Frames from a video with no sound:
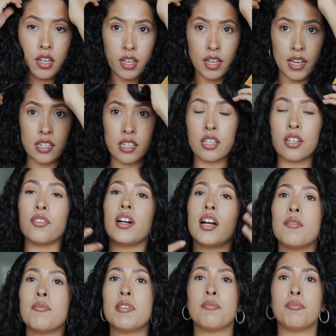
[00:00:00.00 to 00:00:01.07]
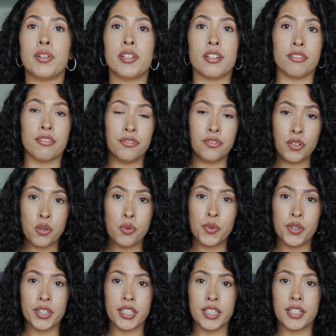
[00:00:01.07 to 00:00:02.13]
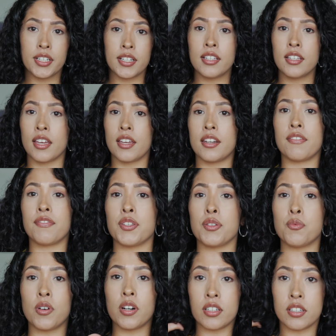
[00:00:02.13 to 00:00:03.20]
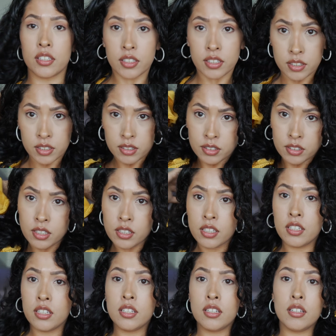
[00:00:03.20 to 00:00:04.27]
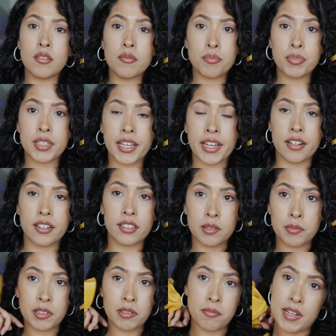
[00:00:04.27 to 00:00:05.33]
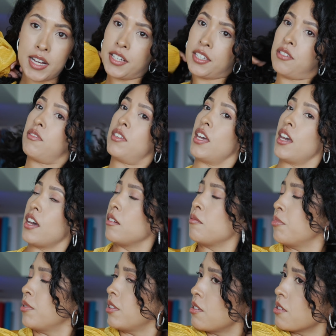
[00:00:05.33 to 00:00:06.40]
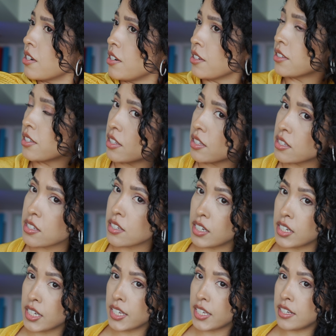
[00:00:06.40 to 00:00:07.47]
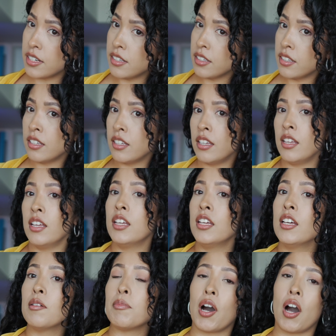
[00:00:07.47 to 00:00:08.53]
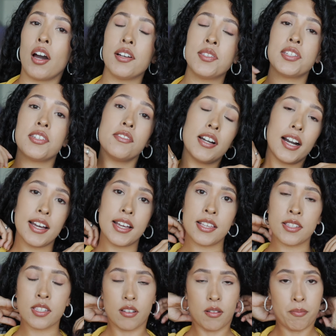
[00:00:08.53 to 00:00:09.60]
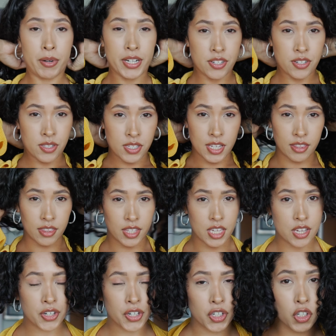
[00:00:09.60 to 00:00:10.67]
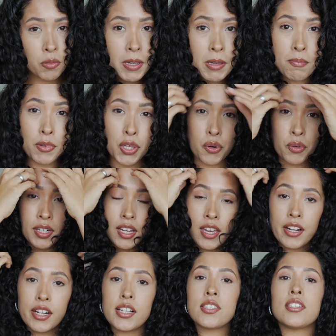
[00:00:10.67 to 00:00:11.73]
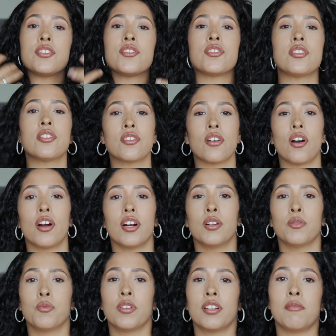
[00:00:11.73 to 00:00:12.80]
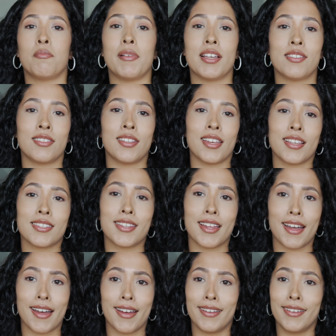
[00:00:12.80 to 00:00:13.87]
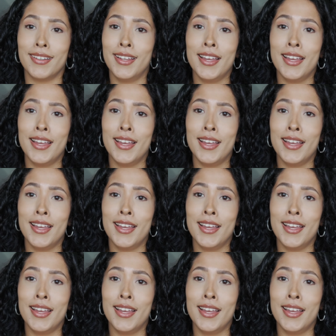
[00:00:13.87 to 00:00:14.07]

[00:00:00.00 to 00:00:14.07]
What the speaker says: I can grab it, put it forward, and if you want to put a hair clip in the back, you can, and put this hair to the side. But honestly, you guys, purchasing the Curl BEBIONA hair extensions are one of the best things that